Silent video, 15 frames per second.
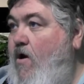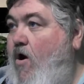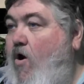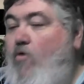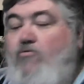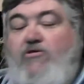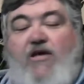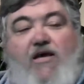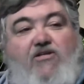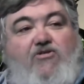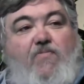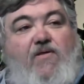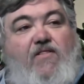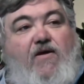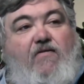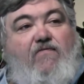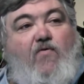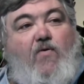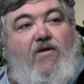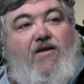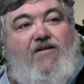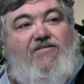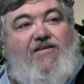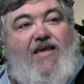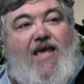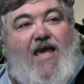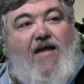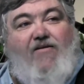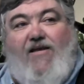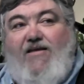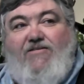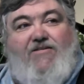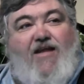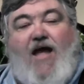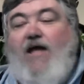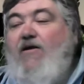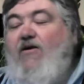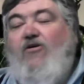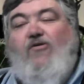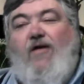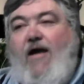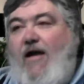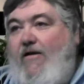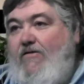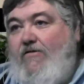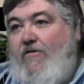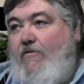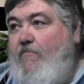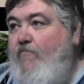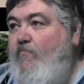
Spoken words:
Old Testament, therefore it doesn't count, is not correct.